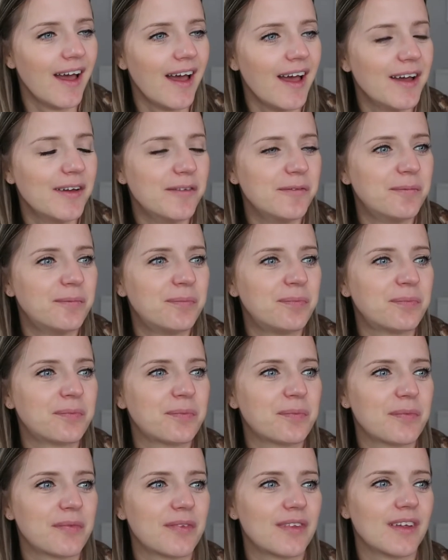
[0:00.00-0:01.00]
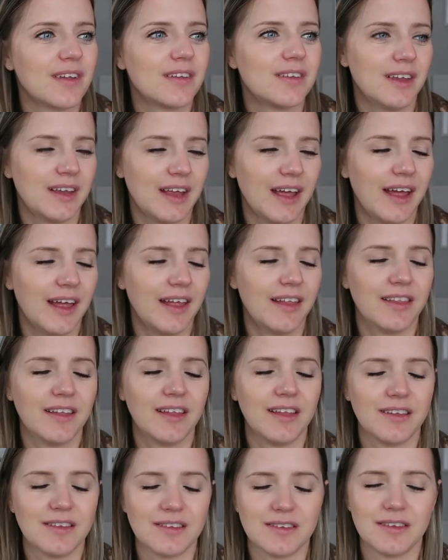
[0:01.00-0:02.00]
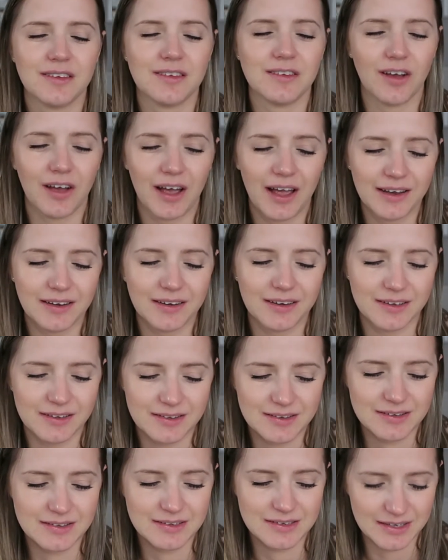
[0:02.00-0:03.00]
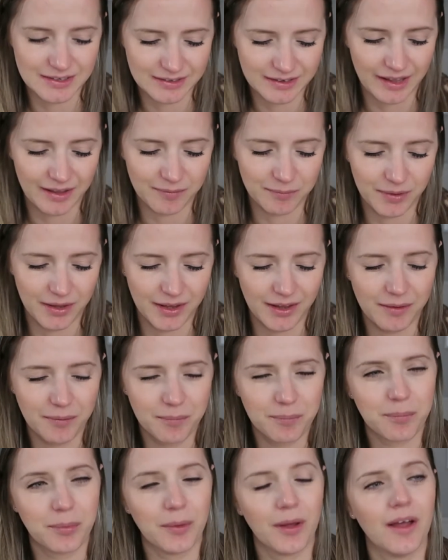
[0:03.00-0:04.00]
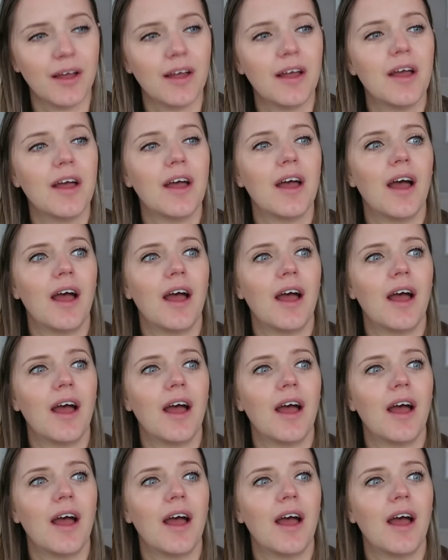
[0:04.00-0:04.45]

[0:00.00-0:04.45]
So yeah, the tiredness did get me, but